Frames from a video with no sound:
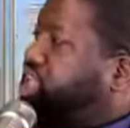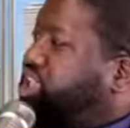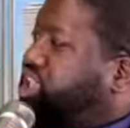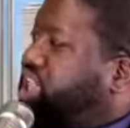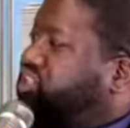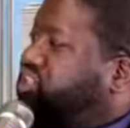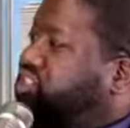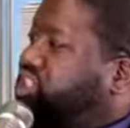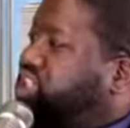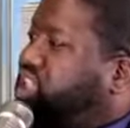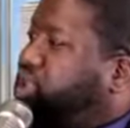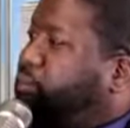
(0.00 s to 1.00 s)
They can't
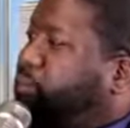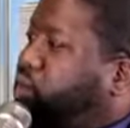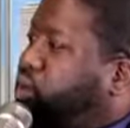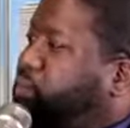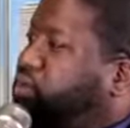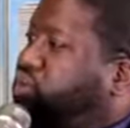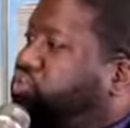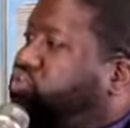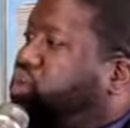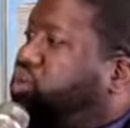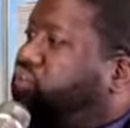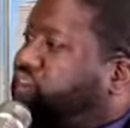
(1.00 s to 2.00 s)
seek employment or
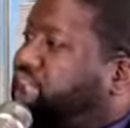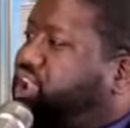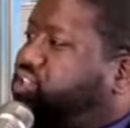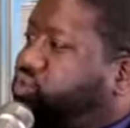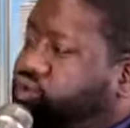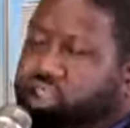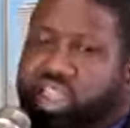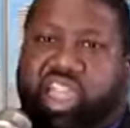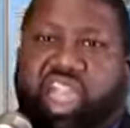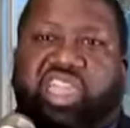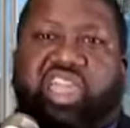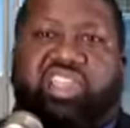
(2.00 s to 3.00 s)
start a factory,
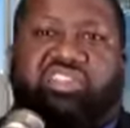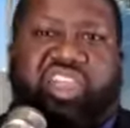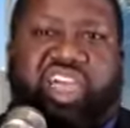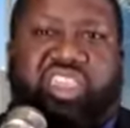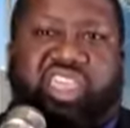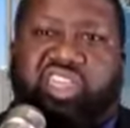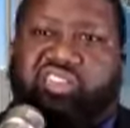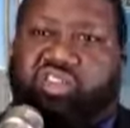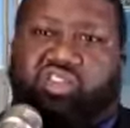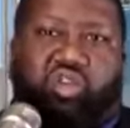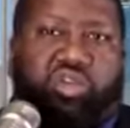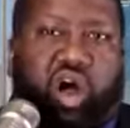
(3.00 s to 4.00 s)
and yet Chinese
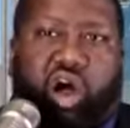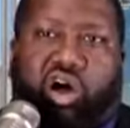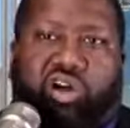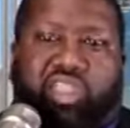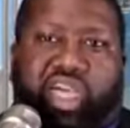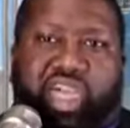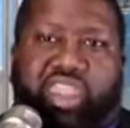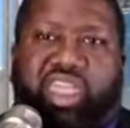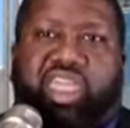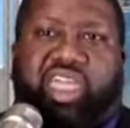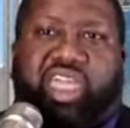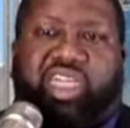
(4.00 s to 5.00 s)
are doing all that
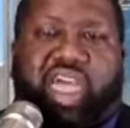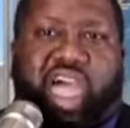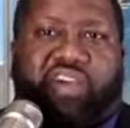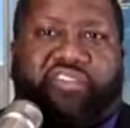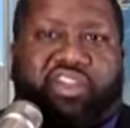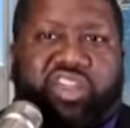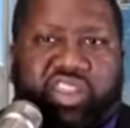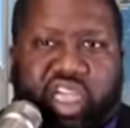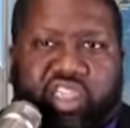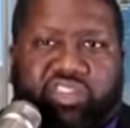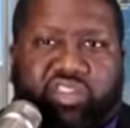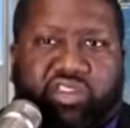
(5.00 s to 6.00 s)
in African
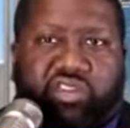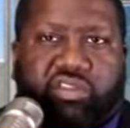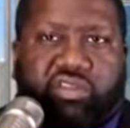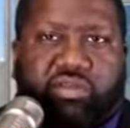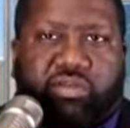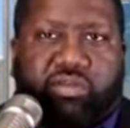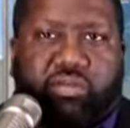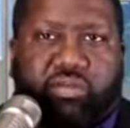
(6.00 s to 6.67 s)
nations.